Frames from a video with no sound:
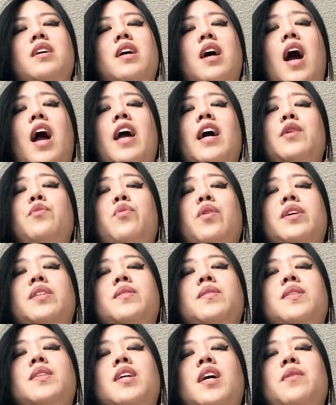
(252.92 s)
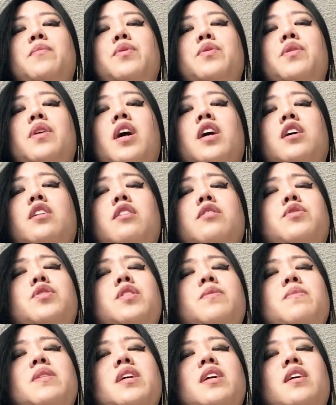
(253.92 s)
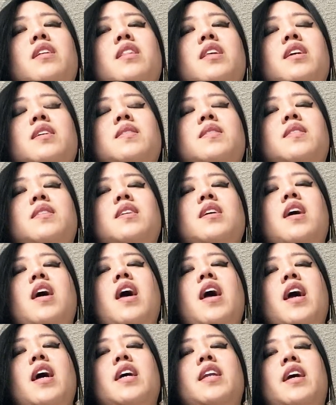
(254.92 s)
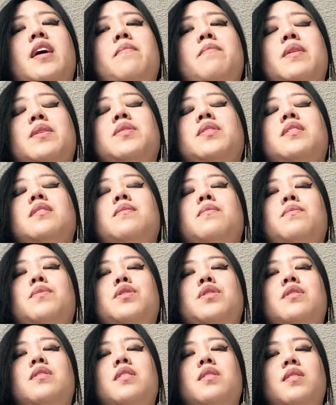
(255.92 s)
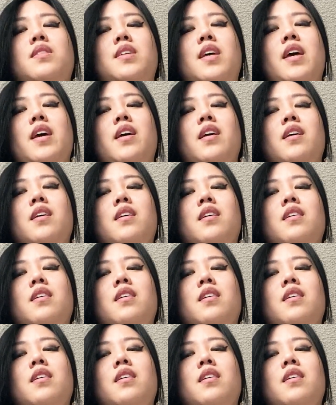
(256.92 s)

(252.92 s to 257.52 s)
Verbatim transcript: I had one sub who got close to being this, and I miss him to this day.